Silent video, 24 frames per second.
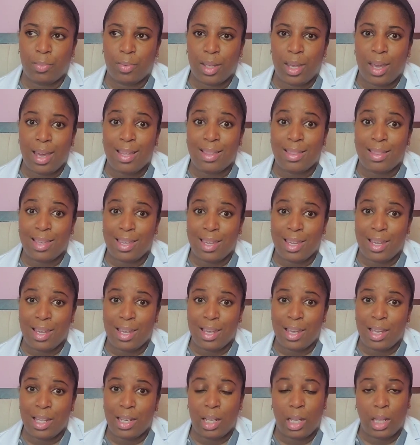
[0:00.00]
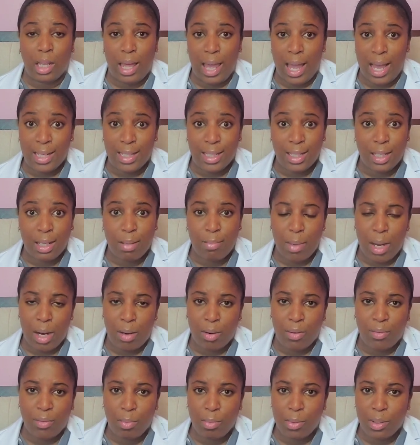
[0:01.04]
And then lastly, my
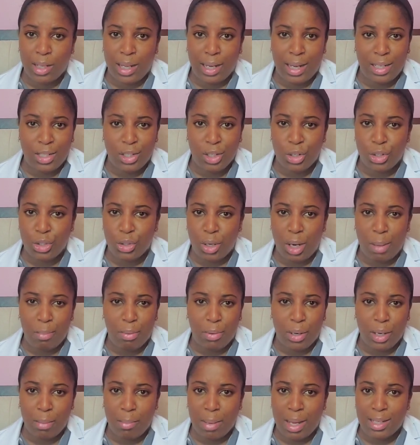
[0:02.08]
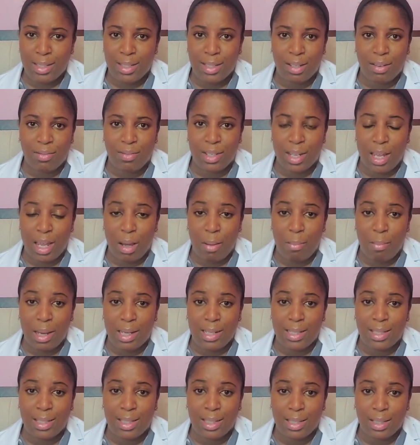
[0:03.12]
review book, like I told you, I break my stuff down
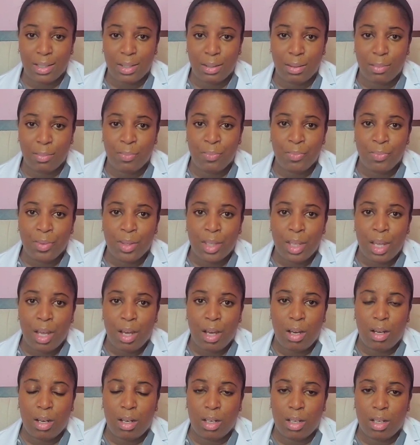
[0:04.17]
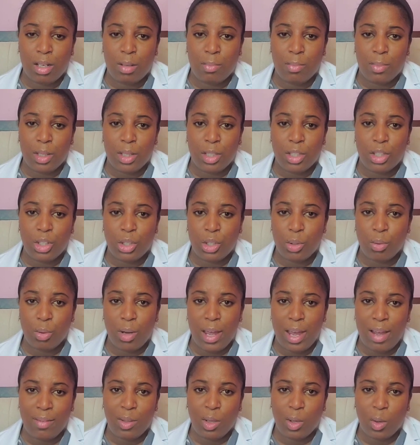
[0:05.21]
by system. So you will
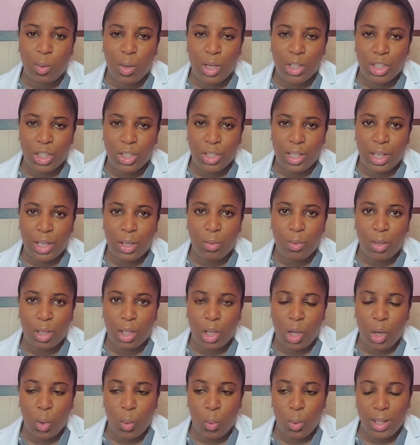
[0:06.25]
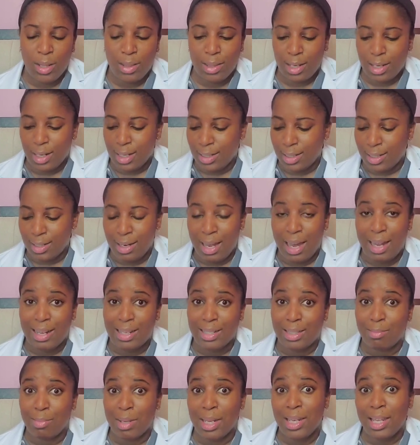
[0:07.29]
have the questions that go along with it. It's not
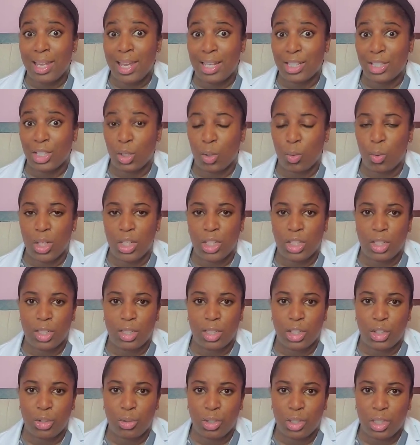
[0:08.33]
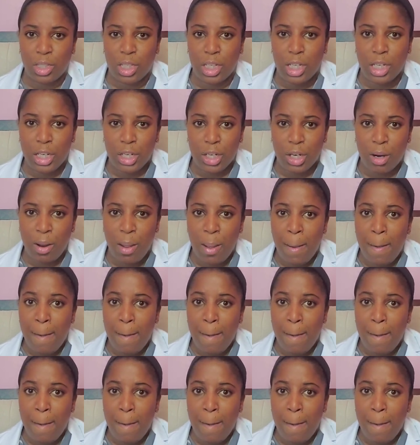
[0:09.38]
as many as the questions that you see here,